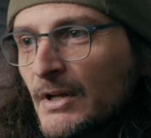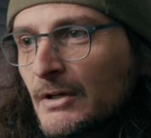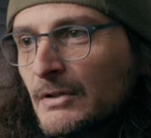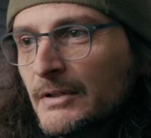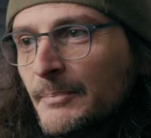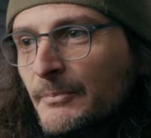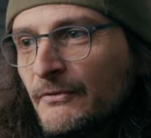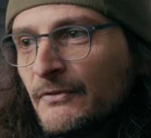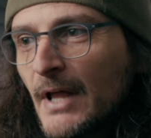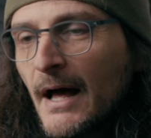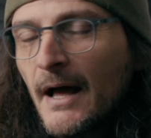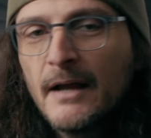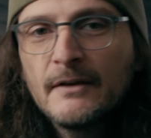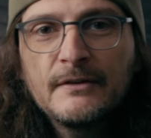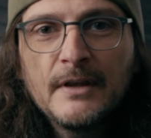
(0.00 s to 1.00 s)
clip
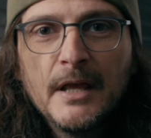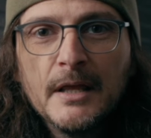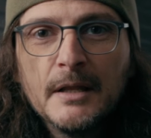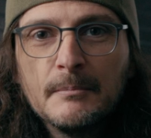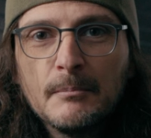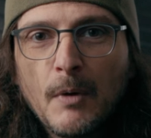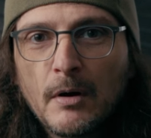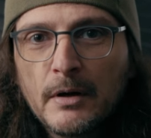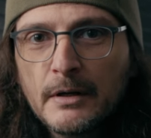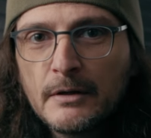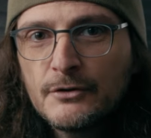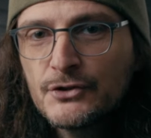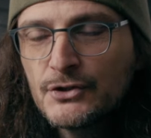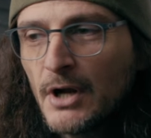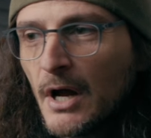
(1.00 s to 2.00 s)
flags and mark
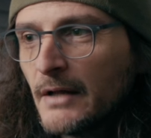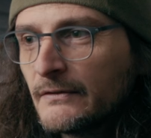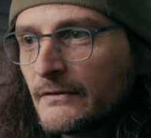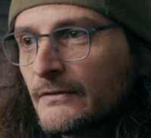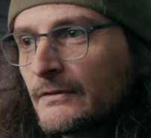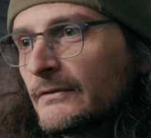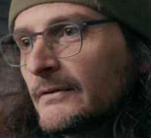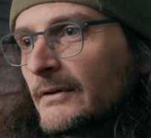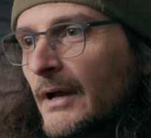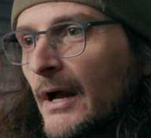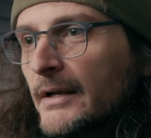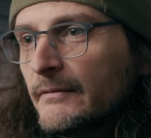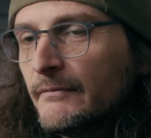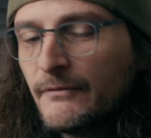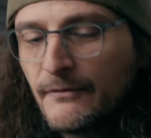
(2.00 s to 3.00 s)
shots
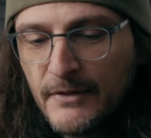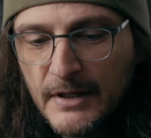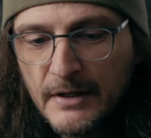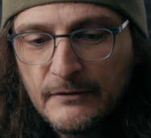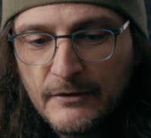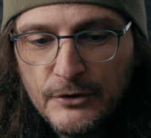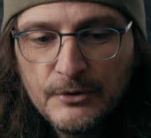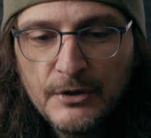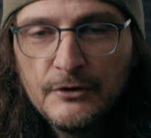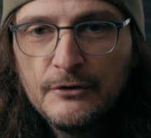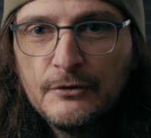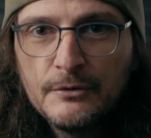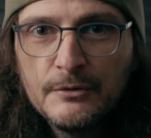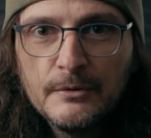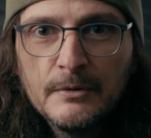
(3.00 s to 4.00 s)
kind of things that you can
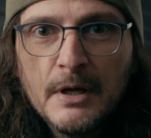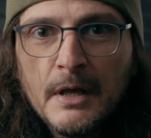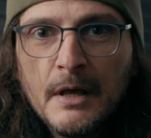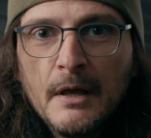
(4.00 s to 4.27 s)
do,